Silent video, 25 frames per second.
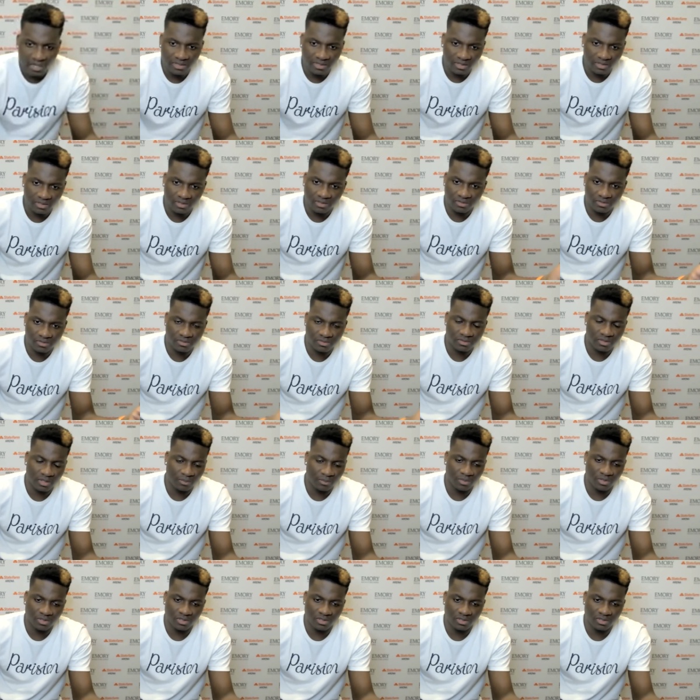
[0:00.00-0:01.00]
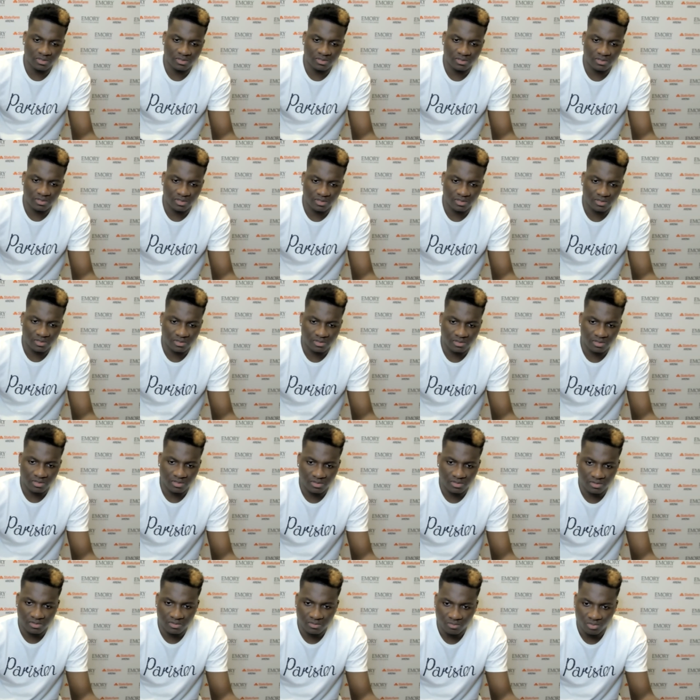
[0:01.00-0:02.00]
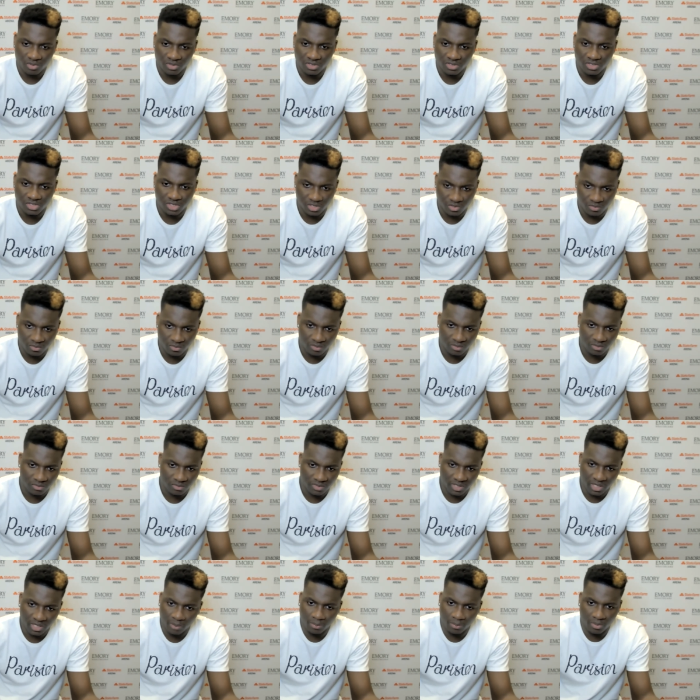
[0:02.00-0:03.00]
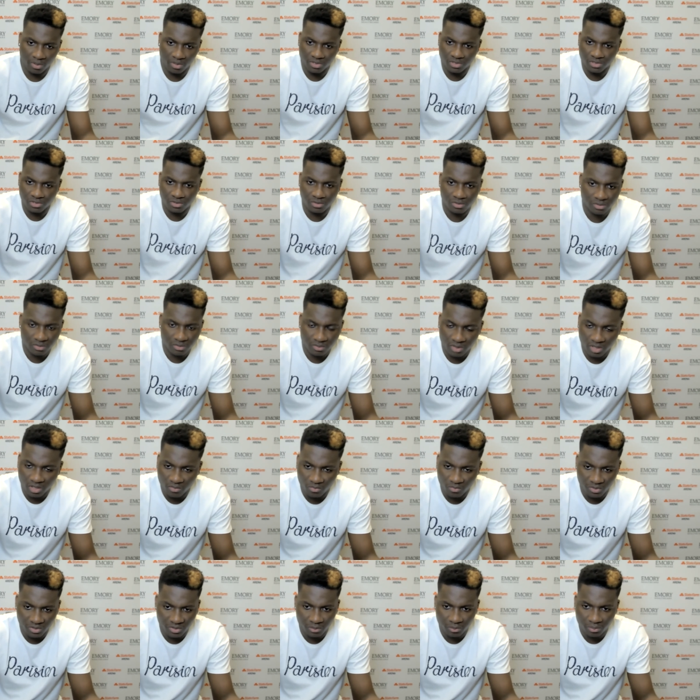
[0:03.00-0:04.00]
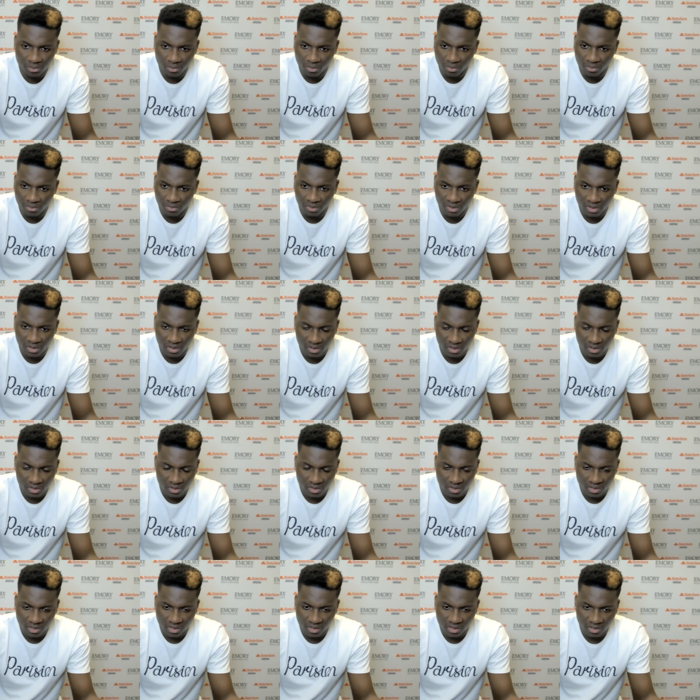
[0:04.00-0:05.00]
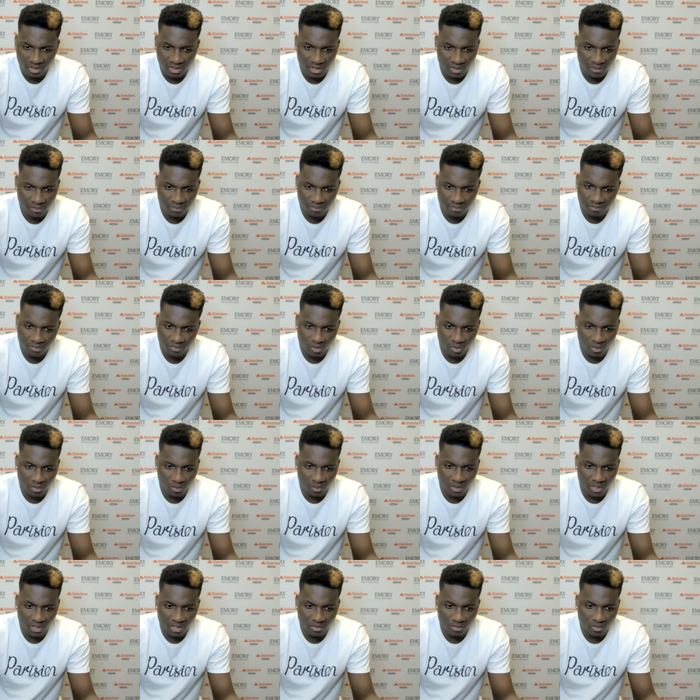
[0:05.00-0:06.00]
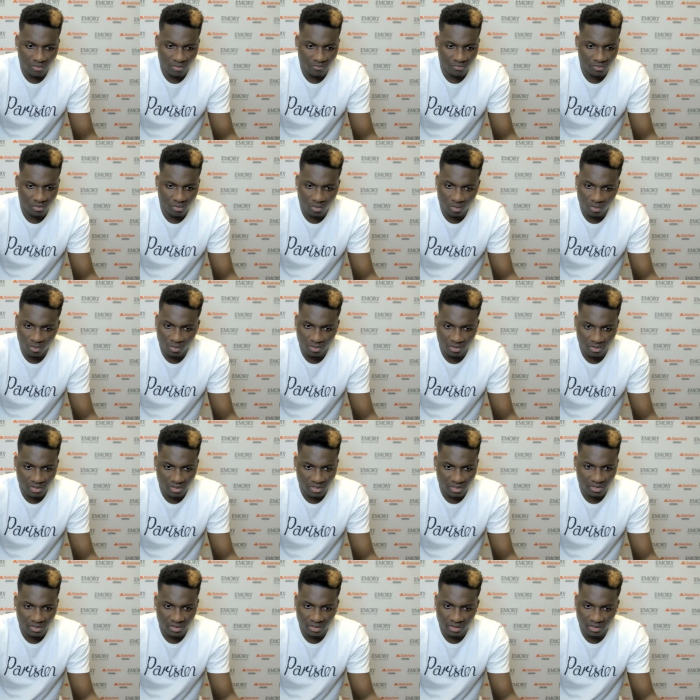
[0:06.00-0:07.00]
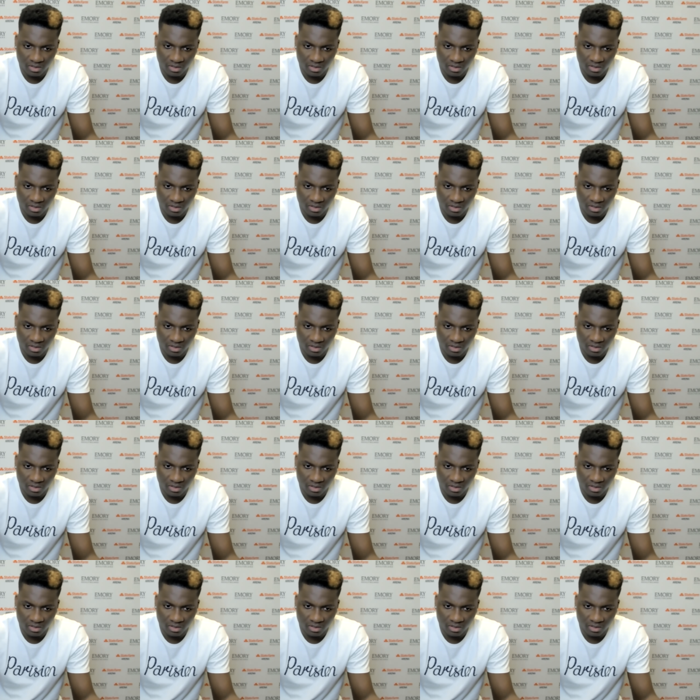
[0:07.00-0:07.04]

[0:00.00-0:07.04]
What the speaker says: think it's pretty general, that part too. Really important. Keep doing what I do off the court and